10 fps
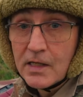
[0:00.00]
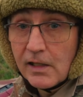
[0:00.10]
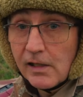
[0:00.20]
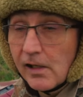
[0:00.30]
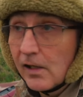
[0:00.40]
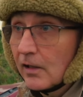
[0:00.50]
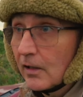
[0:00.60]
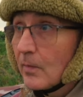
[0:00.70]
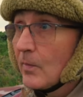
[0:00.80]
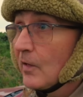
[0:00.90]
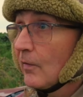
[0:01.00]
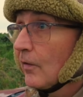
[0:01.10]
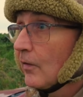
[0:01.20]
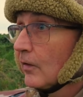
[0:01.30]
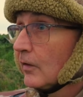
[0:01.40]
yeah, Camilla
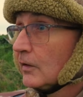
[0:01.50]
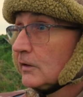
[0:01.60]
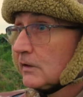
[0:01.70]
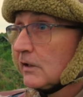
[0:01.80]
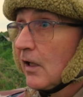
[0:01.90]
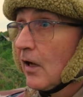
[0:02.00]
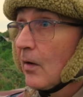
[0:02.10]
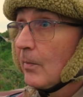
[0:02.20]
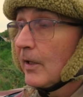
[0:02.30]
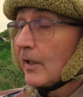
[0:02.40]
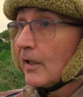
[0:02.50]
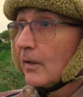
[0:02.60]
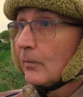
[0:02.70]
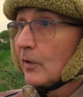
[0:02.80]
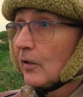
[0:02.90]
and I are packing
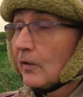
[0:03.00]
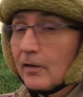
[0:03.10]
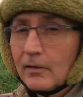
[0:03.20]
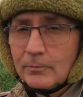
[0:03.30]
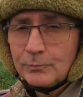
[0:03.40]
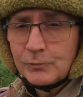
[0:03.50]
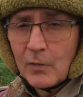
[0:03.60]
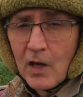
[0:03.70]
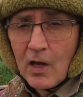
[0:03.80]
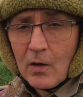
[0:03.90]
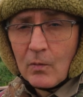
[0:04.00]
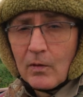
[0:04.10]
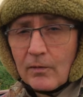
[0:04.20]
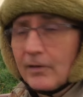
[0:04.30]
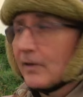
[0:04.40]
up and going home.
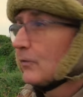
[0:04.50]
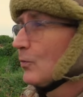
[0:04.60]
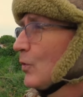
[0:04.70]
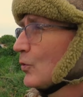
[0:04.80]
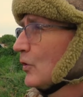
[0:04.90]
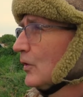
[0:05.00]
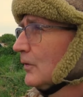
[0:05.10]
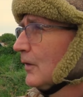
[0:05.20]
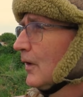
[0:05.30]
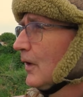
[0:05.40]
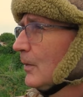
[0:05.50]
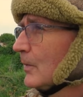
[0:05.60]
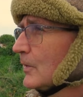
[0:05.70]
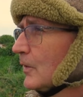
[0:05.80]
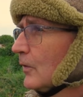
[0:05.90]
Well, thanks for watching an
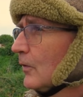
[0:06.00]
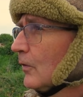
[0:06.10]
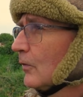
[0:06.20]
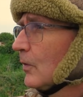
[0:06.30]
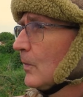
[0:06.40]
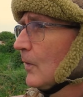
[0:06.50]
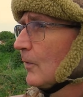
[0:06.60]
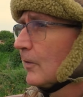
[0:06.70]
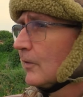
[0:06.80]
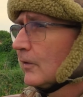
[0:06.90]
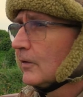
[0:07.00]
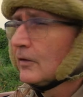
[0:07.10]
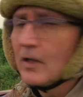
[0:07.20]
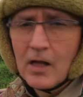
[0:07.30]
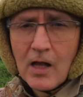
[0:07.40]
episode of Camilla and I.
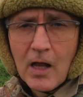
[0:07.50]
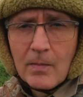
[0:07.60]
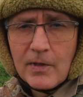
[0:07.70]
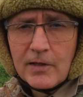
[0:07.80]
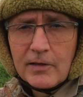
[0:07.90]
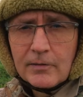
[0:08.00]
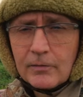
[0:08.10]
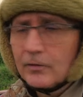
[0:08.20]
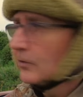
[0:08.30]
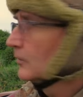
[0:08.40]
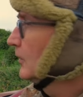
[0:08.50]
A bit different.